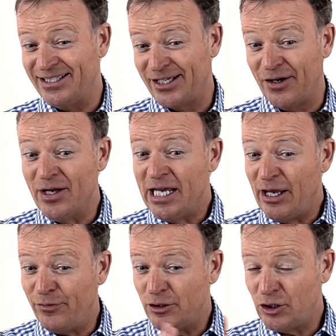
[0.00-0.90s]
So
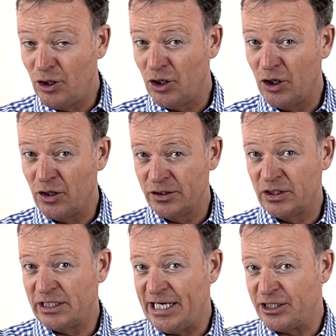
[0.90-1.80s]
if you do a good
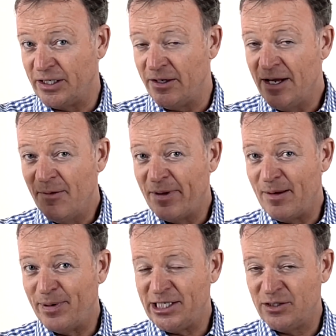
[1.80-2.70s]
consultation, but the
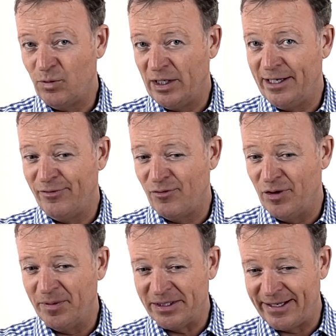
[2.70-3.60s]
patient won't leave the
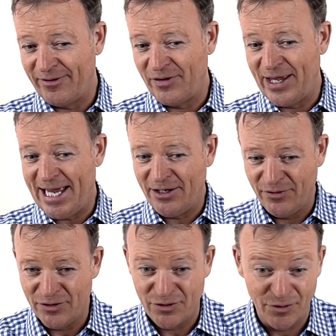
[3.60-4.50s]
room because they've got their hand on
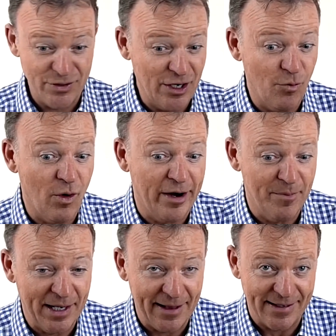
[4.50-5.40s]
the door, don't worry
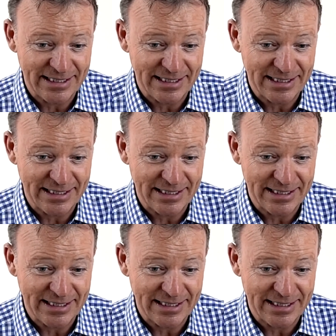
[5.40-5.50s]
about it. That's